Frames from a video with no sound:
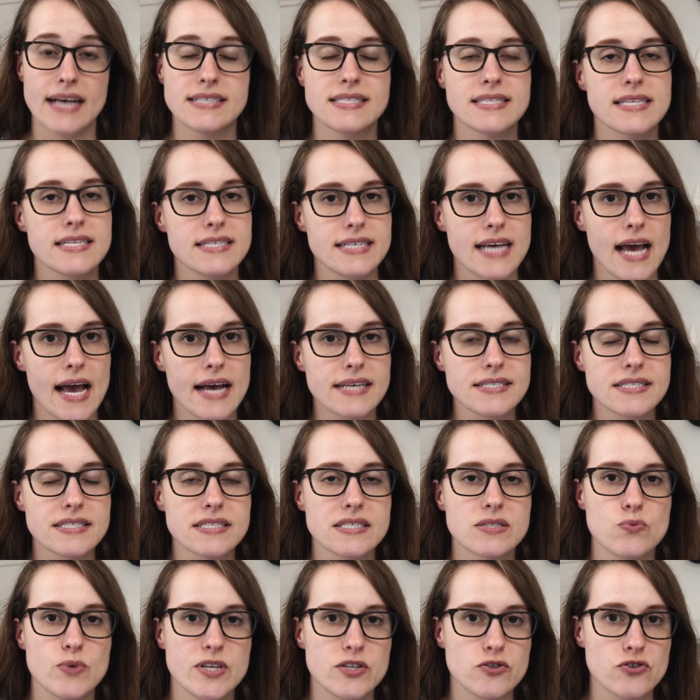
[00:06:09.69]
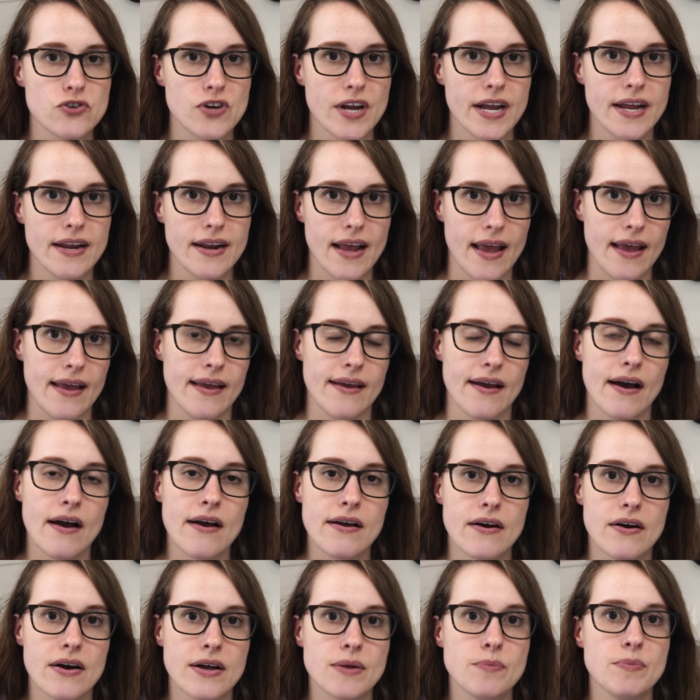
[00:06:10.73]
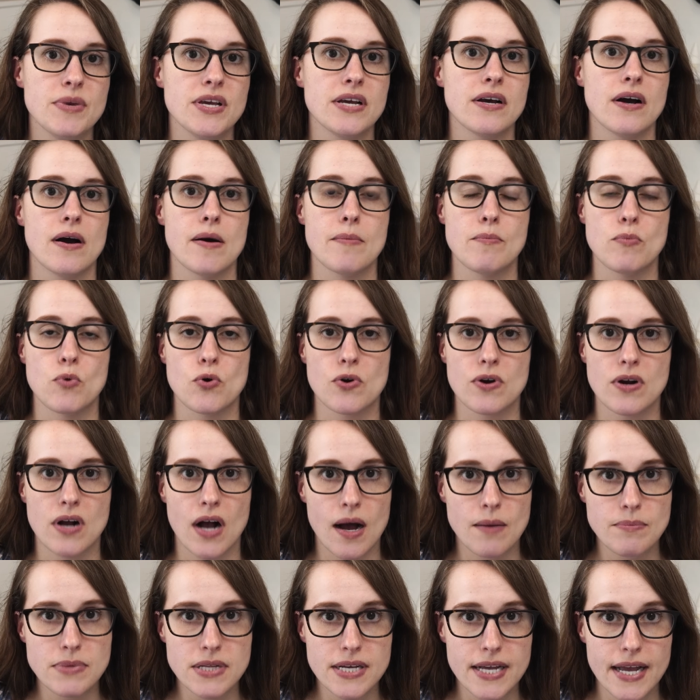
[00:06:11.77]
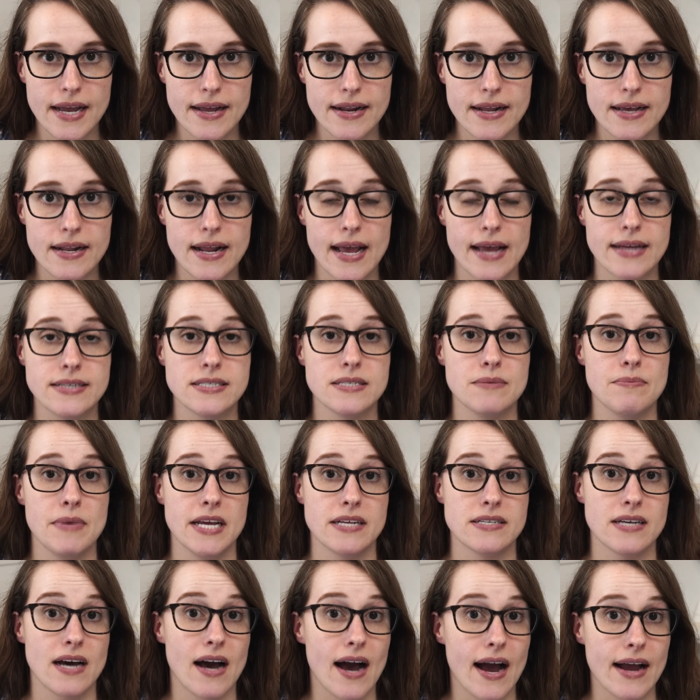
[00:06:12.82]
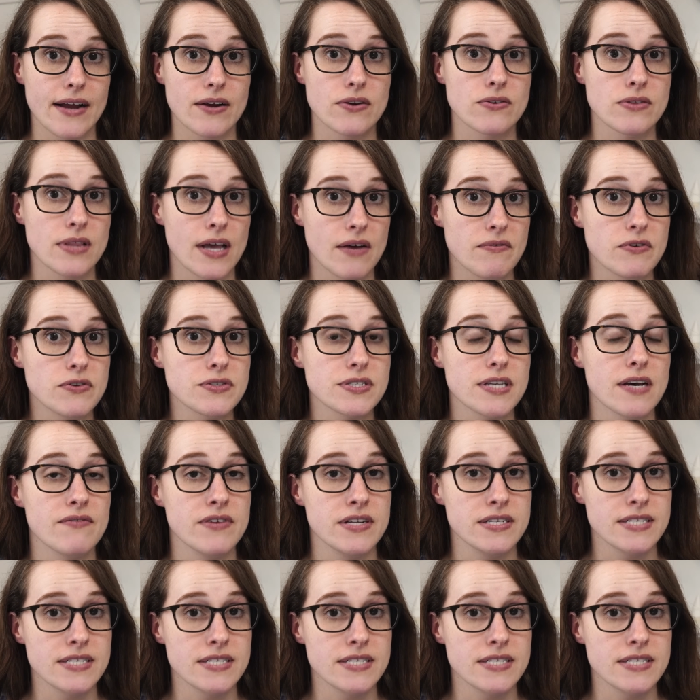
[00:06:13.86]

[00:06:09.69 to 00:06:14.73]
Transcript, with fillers: As the tasks we train AI on become more complicated and demand higher levels of